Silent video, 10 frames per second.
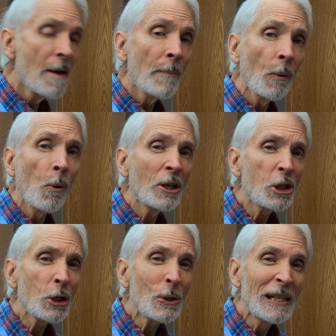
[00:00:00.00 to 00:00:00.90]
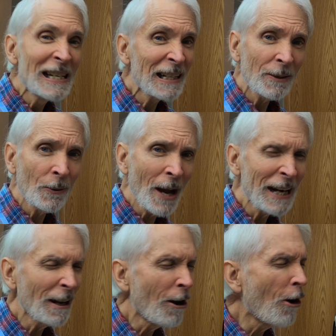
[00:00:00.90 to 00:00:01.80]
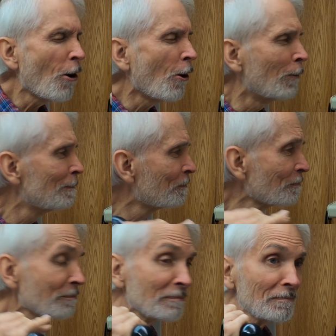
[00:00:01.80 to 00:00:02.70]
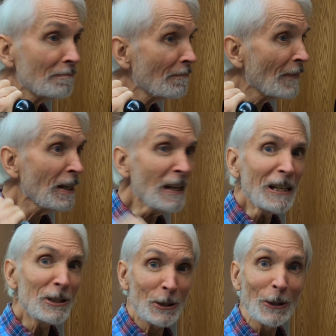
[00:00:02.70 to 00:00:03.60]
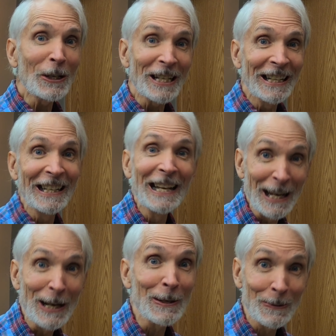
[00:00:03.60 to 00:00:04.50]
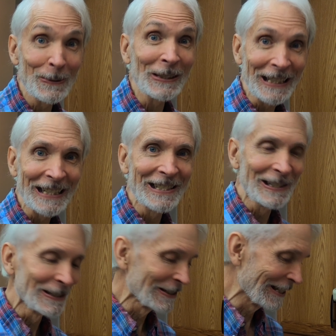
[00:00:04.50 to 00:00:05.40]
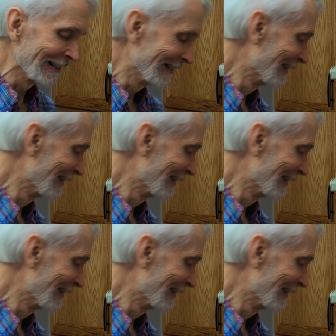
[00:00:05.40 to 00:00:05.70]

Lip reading: But once you get it right, oh, it is good. It really is good.